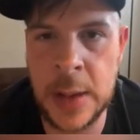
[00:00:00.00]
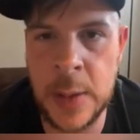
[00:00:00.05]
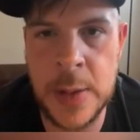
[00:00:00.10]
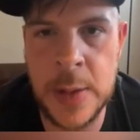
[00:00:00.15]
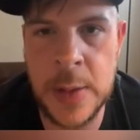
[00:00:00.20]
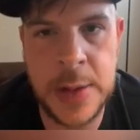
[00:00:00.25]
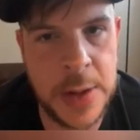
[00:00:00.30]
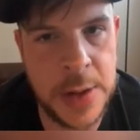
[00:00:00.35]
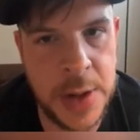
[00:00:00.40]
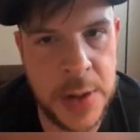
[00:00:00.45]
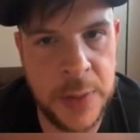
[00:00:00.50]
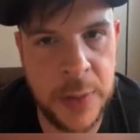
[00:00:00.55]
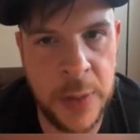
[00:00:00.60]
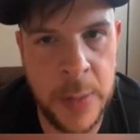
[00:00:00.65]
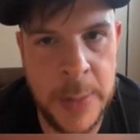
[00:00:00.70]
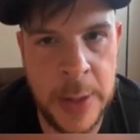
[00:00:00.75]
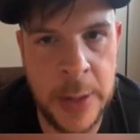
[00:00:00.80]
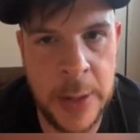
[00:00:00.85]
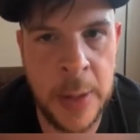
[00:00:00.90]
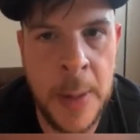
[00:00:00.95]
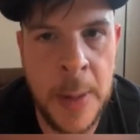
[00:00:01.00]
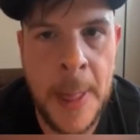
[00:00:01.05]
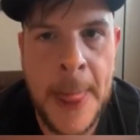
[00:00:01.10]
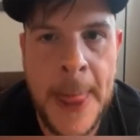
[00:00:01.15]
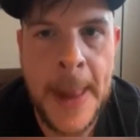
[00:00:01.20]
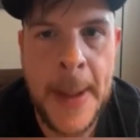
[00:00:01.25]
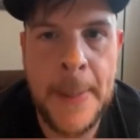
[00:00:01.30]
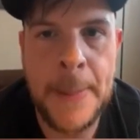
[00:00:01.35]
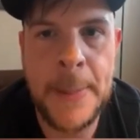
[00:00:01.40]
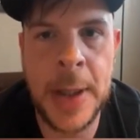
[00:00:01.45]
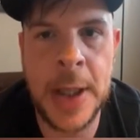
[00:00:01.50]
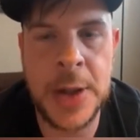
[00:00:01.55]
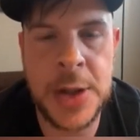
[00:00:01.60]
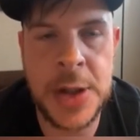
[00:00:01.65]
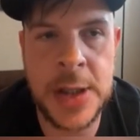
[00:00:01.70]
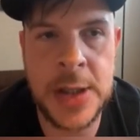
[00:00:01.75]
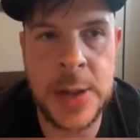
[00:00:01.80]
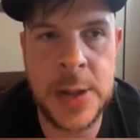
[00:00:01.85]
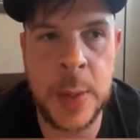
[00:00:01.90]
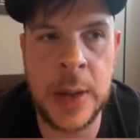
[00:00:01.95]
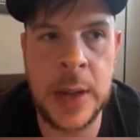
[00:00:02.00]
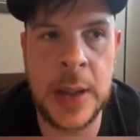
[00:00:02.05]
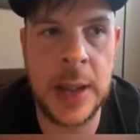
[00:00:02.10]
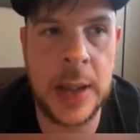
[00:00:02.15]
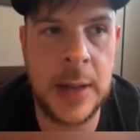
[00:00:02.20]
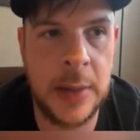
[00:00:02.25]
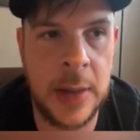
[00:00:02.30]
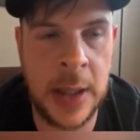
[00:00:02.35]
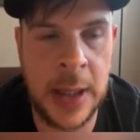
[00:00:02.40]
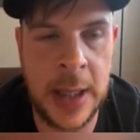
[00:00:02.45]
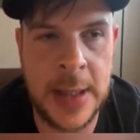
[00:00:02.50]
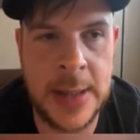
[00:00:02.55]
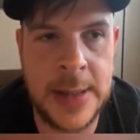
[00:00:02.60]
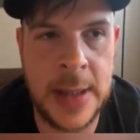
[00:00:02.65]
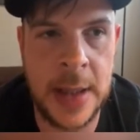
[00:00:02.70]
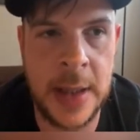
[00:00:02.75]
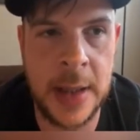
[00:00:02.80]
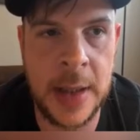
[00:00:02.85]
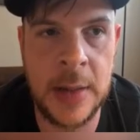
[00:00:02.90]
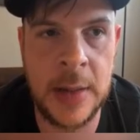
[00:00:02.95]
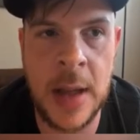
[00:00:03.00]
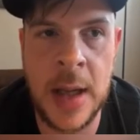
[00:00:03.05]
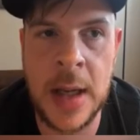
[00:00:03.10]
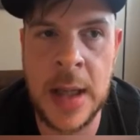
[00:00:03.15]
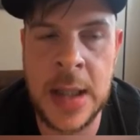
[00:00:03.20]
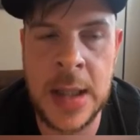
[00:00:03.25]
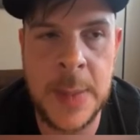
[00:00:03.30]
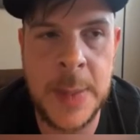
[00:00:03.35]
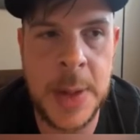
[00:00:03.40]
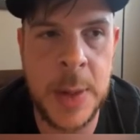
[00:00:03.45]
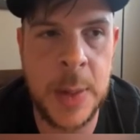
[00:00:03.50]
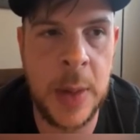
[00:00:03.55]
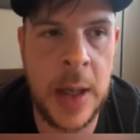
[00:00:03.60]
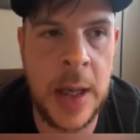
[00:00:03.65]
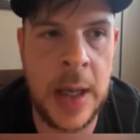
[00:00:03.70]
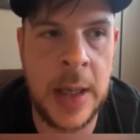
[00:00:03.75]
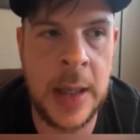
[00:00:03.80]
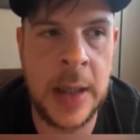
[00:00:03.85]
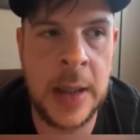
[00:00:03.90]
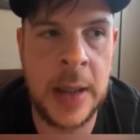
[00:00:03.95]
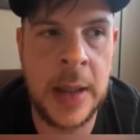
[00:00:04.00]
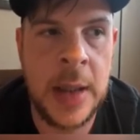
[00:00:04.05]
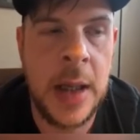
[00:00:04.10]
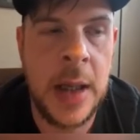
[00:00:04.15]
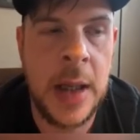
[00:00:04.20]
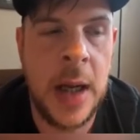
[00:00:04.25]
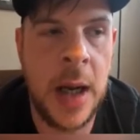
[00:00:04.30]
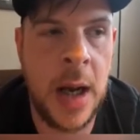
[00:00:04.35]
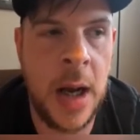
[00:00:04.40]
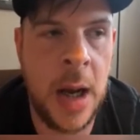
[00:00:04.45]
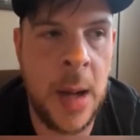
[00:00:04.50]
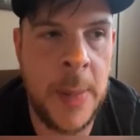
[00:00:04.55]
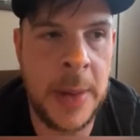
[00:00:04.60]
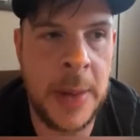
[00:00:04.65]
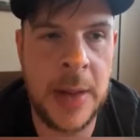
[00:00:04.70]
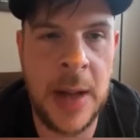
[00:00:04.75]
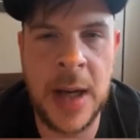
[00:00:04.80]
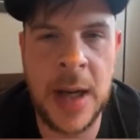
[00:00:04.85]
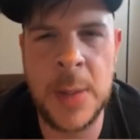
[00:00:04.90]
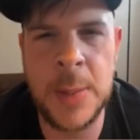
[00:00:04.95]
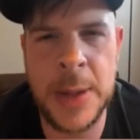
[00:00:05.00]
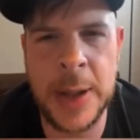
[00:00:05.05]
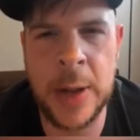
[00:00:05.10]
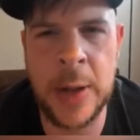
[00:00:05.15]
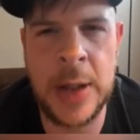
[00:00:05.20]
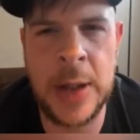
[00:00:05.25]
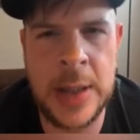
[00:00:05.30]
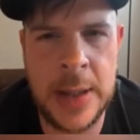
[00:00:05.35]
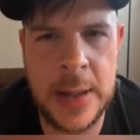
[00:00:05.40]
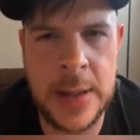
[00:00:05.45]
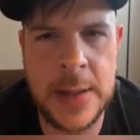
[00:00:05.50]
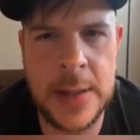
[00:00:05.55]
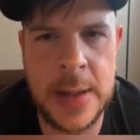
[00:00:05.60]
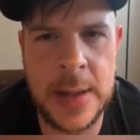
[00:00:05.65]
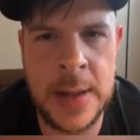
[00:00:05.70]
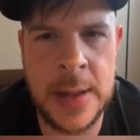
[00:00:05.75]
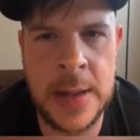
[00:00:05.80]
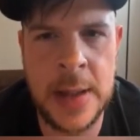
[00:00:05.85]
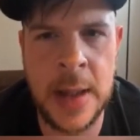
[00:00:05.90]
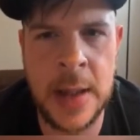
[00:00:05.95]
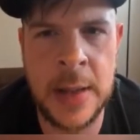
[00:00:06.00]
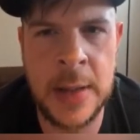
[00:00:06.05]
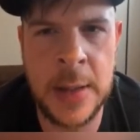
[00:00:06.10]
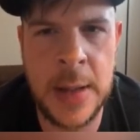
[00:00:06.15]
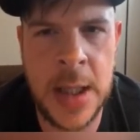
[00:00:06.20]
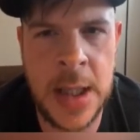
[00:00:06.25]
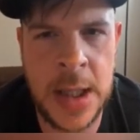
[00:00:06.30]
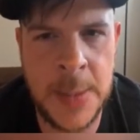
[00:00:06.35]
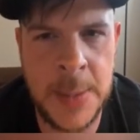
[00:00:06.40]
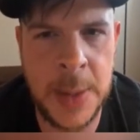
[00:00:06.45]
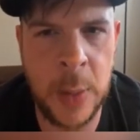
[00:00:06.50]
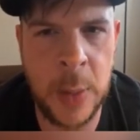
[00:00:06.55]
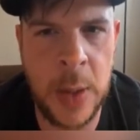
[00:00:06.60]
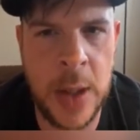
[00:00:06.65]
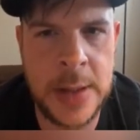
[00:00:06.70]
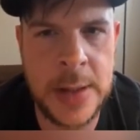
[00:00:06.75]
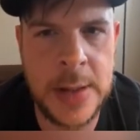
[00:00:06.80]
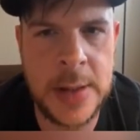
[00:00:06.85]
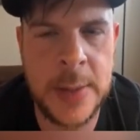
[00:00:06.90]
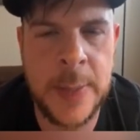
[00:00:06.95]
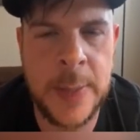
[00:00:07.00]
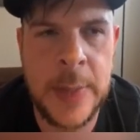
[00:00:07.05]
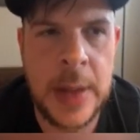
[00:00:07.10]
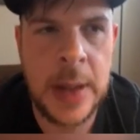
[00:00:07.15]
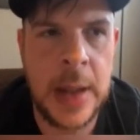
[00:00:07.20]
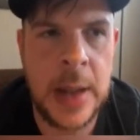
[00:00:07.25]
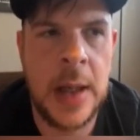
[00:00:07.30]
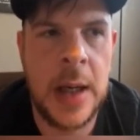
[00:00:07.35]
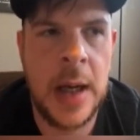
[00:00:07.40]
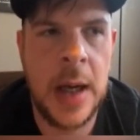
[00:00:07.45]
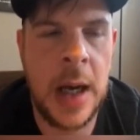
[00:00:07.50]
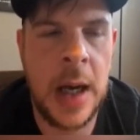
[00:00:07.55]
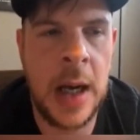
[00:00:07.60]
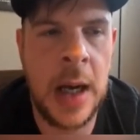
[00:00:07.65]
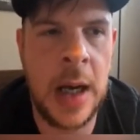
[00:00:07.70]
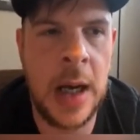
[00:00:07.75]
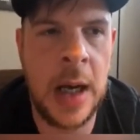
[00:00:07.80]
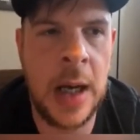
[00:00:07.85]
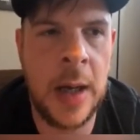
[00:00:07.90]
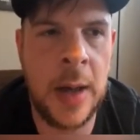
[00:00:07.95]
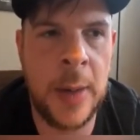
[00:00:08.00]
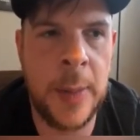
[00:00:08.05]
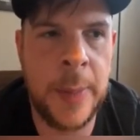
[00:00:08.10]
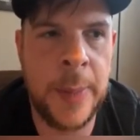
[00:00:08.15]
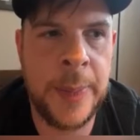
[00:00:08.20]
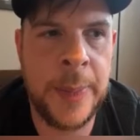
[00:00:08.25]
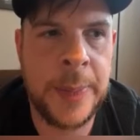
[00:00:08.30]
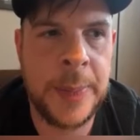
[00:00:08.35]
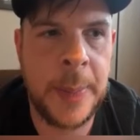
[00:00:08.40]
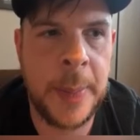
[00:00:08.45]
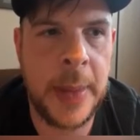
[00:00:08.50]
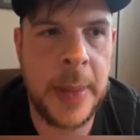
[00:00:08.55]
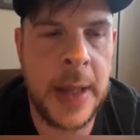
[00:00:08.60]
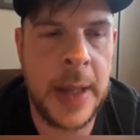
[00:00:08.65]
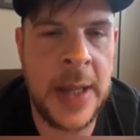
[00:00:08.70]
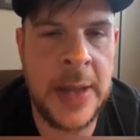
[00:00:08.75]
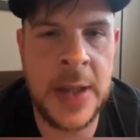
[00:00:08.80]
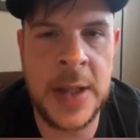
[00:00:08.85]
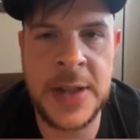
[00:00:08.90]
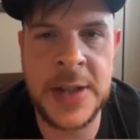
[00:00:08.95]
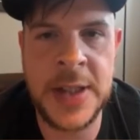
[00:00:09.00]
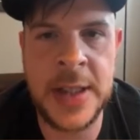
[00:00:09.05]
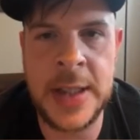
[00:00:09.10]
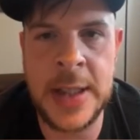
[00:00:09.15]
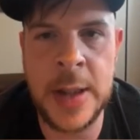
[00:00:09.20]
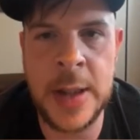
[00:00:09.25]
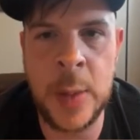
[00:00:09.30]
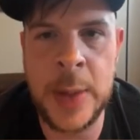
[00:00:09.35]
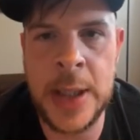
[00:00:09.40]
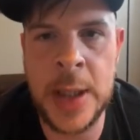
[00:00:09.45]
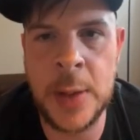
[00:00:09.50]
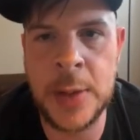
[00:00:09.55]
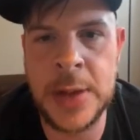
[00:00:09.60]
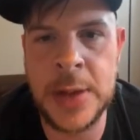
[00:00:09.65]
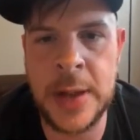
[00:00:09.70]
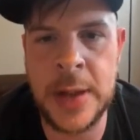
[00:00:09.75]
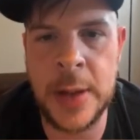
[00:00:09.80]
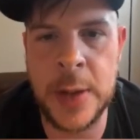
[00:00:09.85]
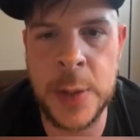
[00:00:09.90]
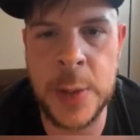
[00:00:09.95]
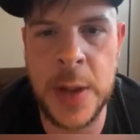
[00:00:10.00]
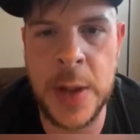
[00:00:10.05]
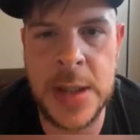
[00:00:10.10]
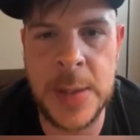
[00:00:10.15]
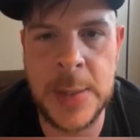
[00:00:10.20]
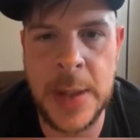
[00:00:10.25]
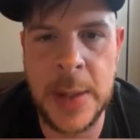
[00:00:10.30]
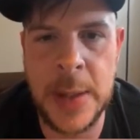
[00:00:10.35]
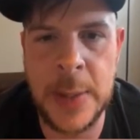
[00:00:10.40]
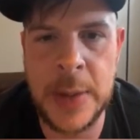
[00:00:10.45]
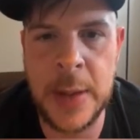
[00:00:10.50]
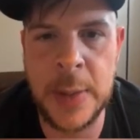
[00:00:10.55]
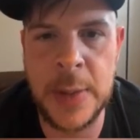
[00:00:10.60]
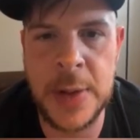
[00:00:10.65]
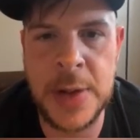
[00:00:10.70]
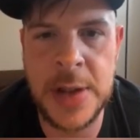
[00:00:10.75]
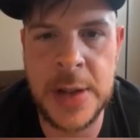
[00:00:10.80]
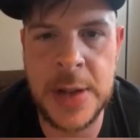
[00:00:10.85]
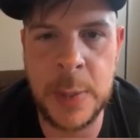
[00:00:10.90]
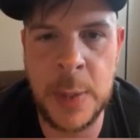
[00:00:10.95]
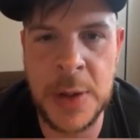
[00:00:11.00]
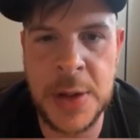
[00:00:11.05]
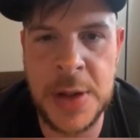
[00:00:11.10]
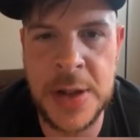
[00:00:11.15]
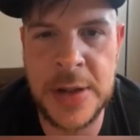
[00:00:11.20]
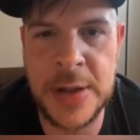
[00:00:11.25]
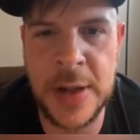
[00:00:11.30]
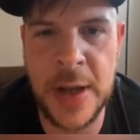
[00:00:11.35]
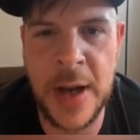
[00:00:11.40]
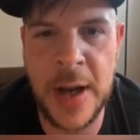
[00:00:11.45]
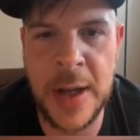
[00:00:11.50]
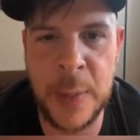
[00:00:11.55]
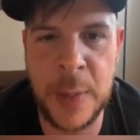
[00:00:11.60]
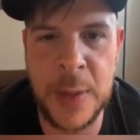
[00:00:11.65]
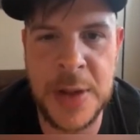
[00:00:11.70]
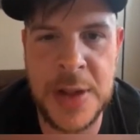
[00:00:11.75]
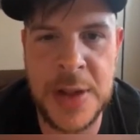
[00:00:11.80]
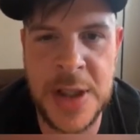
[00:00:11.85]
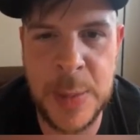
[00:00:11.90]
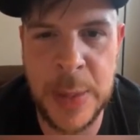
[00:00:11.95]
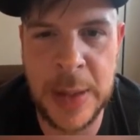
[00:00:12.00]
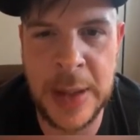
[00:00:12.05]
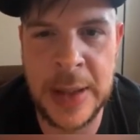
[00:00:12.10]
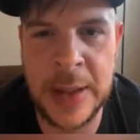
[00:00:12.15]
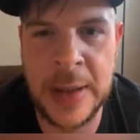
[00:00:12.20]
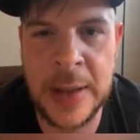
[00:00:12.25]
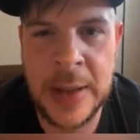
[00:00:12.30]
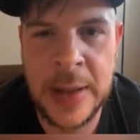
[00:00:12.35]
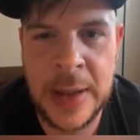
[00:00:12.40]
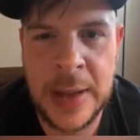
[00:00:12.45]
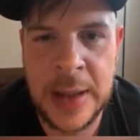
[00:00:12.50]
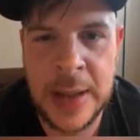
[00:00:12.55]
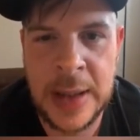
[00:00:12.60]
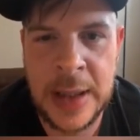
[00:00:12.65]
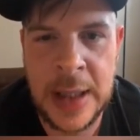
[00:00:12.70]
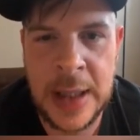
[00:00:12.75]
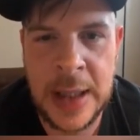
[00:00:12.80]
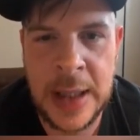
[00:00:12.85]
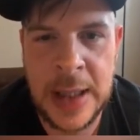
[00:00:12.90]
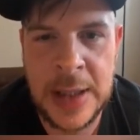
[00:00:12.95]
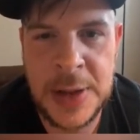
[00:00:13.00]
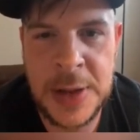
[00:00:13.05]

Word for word: Louis because she's from here. But she's yeah. doing like like I said, like a lot of NWA um, and a lot of the bigger indies in, in, in the Midwest. Um, yeah. And then Tenille, we know Tenille's resume. We know where she's what she's done, where she's been. Mm-hmm.